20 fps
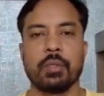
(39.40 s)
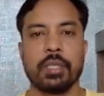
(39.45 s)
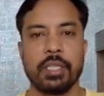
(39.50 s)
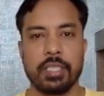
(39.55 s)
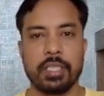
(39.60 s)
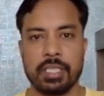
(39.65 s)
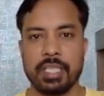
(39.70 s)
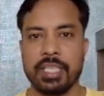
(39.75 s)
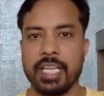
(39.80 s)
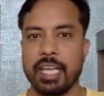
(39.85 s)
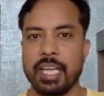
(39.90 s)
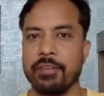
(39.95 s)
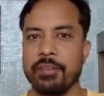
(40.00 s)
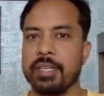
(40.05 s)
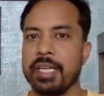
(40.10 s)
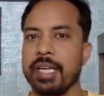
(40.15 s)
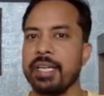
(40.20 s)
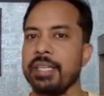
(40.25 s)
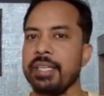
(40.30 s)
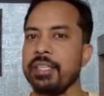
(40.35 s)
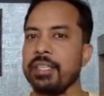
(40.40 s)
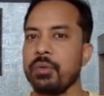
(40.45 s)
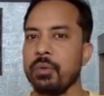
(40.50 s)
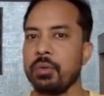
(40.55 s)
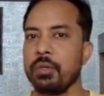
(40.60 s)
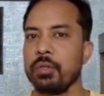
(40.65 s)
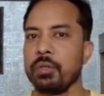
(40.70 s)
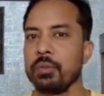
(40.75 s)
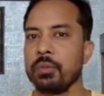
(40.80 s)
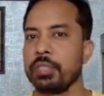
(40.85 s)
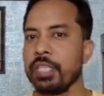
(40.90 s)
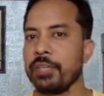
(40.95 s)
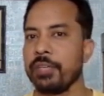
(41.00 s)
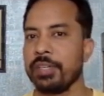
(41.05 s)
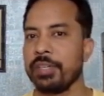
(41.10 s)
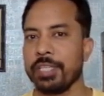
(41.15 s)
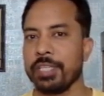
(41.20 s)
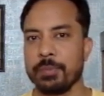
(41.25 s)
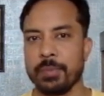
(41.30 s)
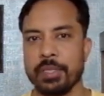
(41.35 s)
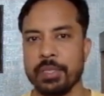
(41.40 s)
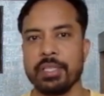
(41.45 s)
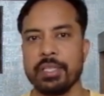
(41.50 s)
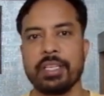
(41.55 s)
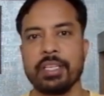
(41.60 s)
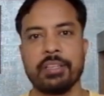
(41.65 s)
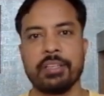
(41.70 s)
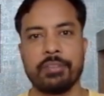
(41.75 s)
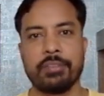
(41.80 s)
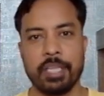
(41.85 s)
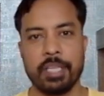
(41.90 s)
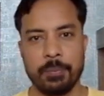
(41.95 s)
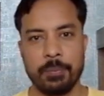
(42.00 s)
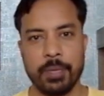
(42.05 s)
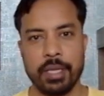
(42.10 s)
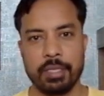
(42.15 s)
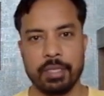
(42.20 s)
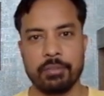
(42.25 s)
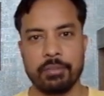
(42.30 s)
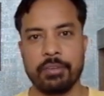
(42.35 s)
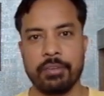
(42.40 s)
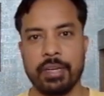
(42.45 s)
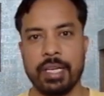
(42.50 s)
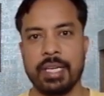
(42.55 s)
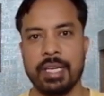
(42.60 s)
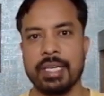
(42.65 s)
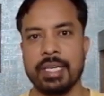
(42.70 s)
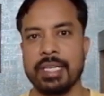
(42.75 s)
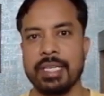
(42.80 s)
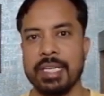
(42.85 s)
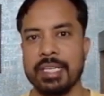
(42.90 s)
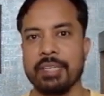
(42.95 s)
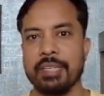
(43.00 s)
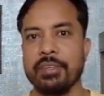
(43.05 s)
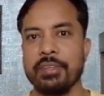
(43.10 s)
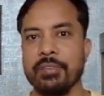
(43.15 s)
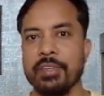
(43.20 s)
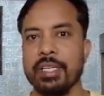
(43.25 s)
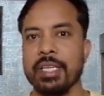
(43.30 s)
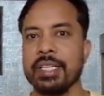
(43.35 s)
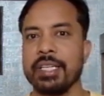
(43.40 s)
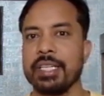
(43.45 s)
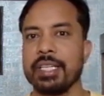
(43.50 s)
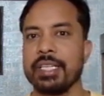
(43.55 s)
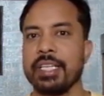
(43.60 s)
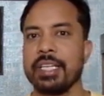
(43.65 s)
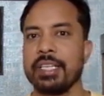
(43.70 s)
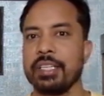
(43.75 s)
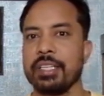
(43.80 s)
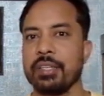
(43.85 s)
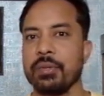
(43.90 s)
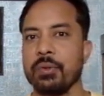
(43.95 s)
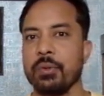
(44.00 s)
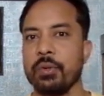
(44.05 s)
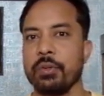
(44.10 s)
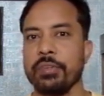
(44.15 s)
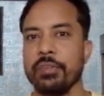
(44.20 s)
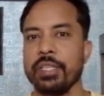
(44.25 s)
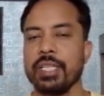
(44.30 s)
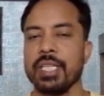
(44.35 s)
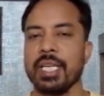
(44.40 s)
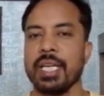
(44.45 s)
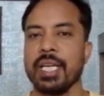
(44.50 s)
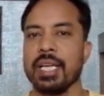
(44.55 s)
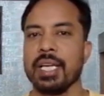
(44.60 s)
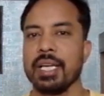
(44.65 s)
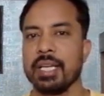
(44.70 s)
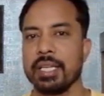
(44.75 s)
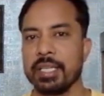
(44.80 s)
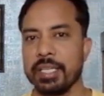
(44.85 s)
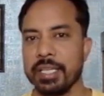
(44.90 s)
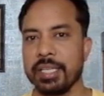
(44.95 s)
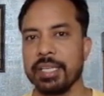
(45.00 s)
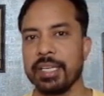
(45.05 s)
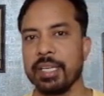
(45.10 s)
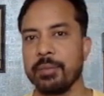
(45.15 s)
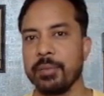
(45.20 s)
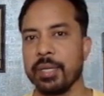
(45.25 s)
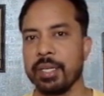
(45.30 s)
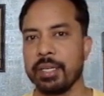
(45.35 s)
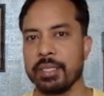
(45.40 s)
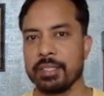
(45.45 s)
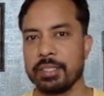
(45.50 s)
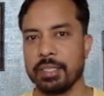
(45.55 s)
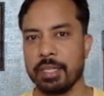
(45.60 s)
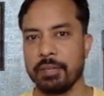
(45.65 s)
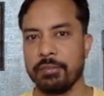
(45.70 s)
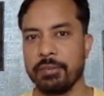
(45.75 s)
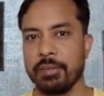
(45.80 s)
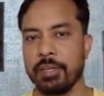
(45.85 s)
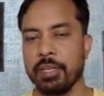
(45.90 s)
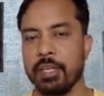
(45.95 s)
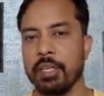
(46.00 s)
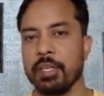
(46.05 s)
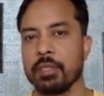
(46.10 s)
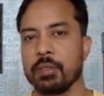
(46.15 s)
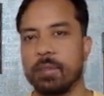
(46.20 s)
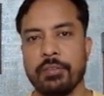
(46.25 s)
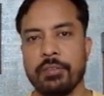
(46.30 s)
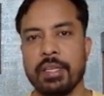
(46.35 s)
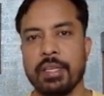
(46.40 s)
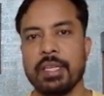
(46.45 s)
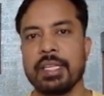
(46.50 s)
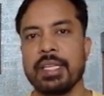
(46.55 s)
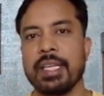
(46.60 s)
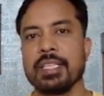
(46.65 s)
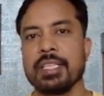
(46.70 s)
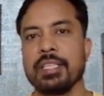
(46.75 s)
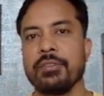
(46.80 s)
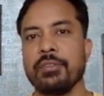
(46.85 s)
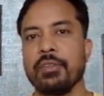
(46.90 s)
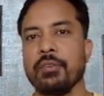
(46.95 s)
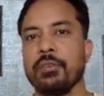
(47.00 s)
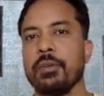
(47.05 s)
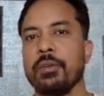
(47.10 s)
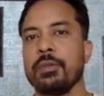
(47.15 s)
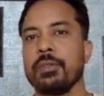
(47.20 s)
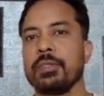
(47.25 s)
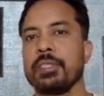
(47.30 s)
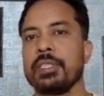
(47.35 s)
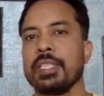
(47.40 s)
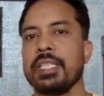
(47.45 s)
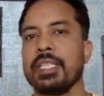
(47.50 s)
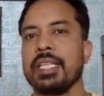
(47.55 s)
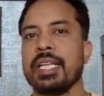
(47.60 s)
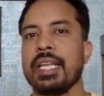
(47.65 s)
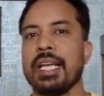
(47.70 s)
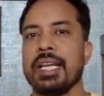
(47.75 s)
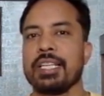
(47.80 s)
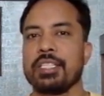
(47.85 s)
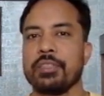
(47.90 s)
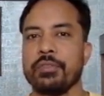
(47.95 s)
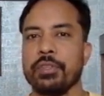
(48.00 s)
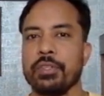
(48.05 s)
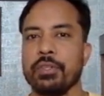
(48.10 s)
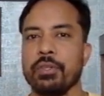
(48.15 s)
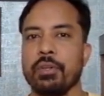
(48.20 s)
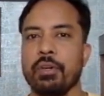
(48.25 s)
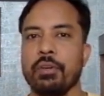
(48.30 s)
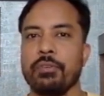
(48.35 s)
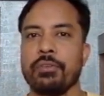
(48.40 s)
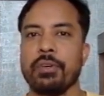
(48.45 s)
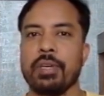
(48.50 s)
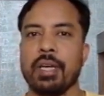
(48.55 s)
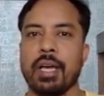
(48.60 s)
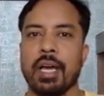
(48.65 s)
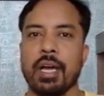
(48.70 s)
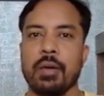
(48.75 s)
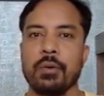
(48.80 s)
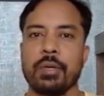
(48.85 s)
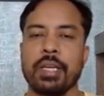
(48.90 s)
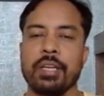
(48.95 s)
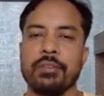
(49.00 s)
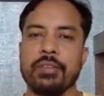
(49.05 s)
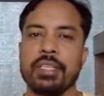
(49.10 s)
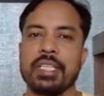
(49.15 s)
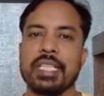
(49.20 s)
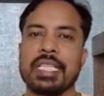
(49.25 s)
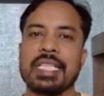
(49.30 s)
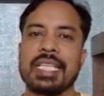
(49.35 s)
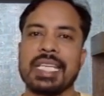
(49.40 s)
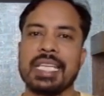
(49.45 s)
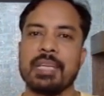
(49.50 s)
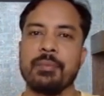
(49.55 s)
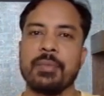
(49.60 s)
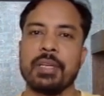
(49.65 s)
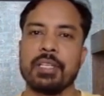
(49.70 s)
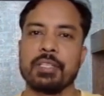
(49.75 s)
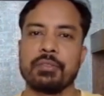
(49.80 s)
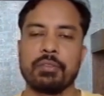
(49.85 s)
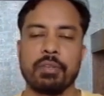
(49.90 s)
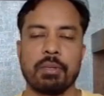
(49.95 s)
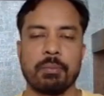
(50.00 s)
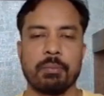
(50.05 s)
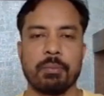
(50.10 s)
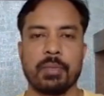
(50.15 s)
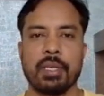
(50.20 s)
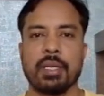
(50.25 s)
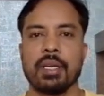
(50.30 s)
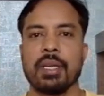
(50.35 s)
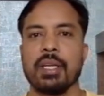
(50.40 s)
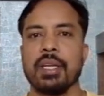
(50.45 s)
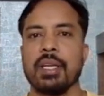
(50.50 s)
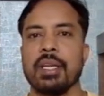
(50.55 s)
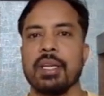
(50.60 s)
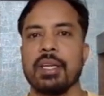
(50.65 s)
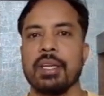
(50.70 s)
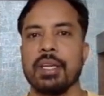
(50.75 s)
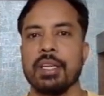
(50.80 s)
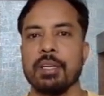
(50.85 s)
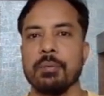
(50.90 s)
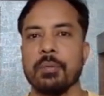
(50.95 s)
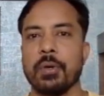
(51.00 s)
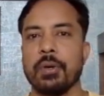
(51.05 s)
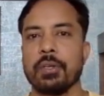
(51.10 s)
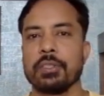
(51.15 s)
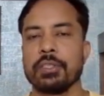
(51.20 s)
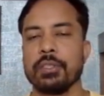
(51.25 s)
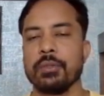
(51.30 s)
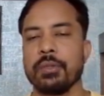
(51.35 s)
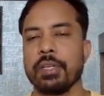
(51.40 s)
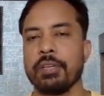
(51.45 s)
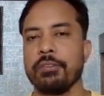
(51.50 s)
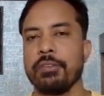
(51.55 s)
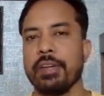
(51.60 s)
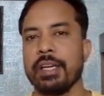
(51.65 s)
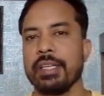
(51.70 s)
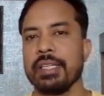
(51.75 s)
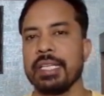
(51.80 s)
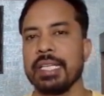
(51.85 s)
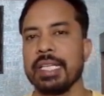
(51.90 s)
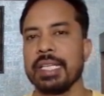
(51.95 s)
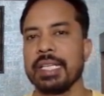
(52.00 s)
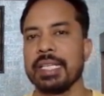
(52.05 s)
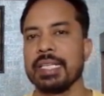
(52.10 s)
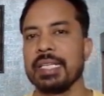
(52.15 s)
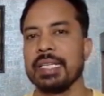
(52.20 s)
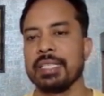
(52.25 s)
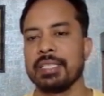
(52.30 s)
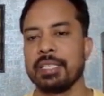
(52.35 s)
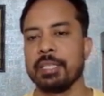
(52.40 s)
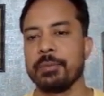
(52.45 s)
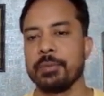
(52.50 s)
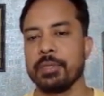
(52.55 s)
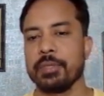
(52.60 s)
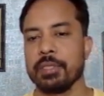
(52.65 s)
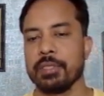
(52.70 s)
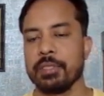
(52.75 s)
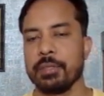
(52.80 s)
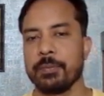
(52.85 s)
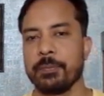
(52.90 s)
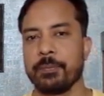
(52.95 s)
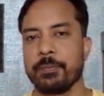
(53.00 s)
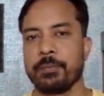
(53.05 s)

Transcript: Initially, I will write the code to save attachment in a different Python file, and later we will integrate the code with read email itself. In case if you want to see the last video of how can we read emails from inbox, you can find the link in description.